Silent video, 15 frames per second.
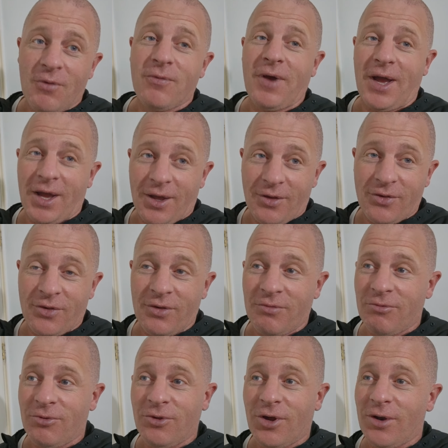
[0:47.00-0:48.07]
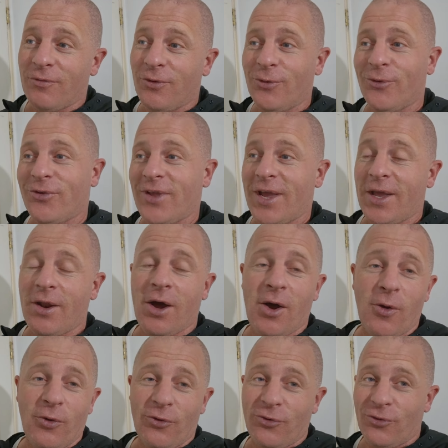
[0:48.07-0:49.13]
thanks. None of you are saying,
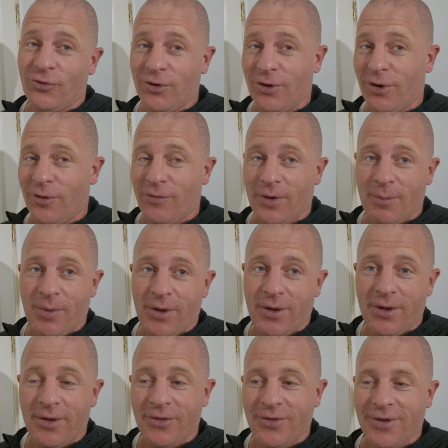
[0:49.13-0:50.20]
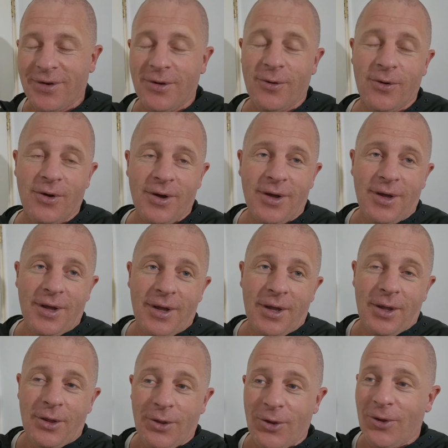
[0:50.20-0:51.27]
oh, you're such a lovely person, or
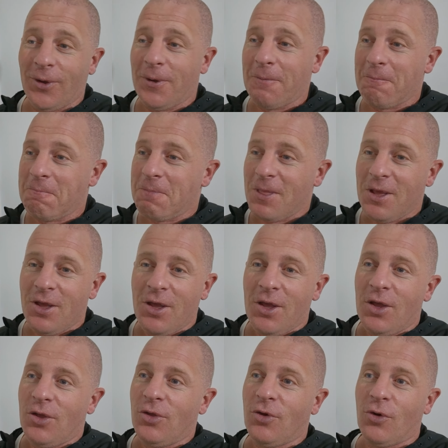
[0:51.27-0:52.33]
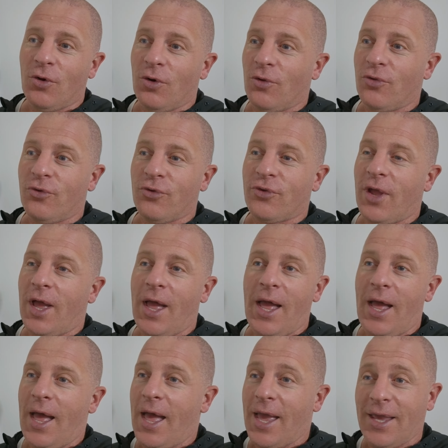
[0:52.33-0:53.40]
you're just
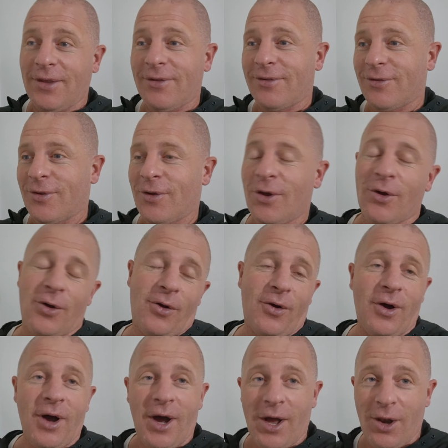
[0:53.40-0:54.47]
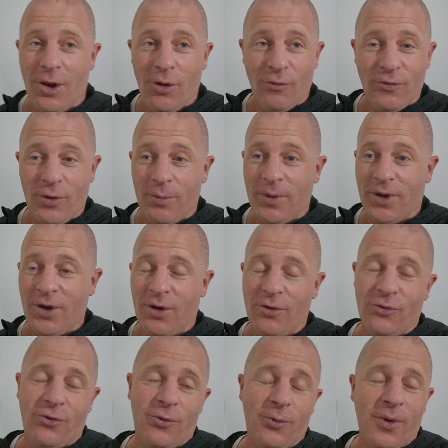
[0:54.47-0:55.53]
ace, or I love you
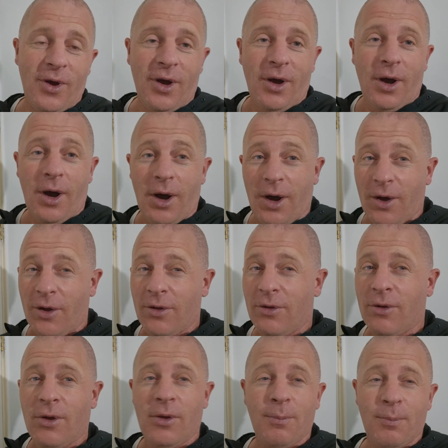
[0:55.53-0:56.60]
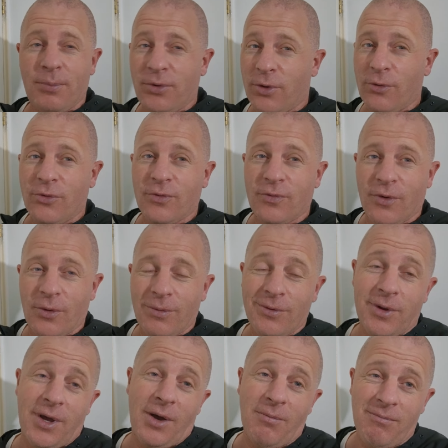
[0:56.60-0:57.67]
because you are beautiful.
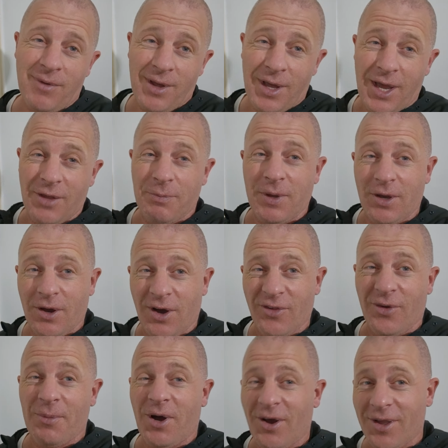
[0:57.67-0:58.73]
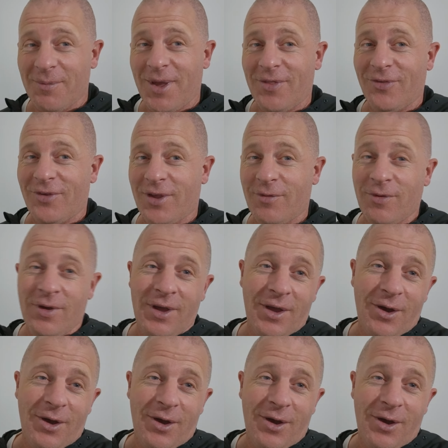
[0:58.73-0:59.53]
No, it's because I'm argumentative,